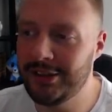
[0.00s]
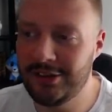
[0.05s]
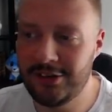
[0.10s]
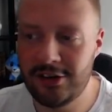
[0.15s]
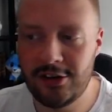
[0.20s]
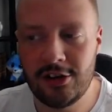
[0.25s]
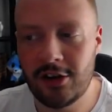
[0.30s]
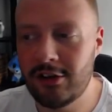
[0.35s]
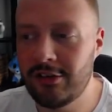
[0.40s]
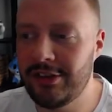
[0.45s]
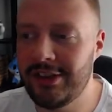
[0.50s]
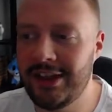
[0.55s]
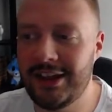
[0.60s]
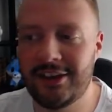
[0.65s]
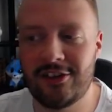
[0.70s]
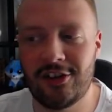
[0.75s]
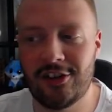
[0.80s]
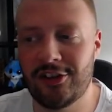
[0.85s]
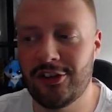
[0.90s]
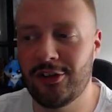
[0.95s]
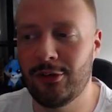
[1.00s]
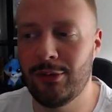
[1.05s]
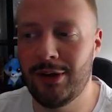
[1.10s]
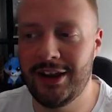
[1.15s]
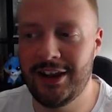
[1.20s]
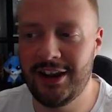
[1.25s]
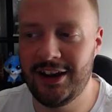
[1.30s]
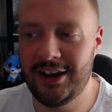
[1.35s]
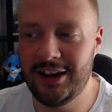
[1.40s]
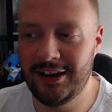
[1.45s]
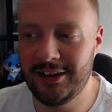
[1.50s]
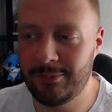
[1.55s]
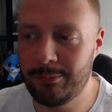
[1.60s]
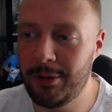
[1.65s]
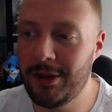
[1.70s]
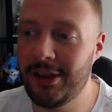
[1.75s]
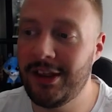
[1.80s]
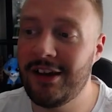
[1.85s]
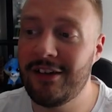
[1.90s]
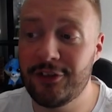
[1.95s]
you know, that's just the way that it is.
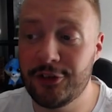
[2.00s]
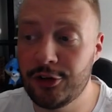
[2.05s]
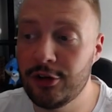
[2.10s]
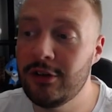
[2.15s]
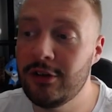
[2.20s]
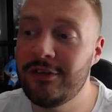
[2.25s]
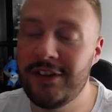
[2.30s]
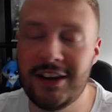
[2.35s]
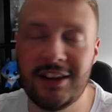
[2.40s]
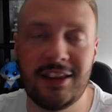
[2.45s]
But I do think the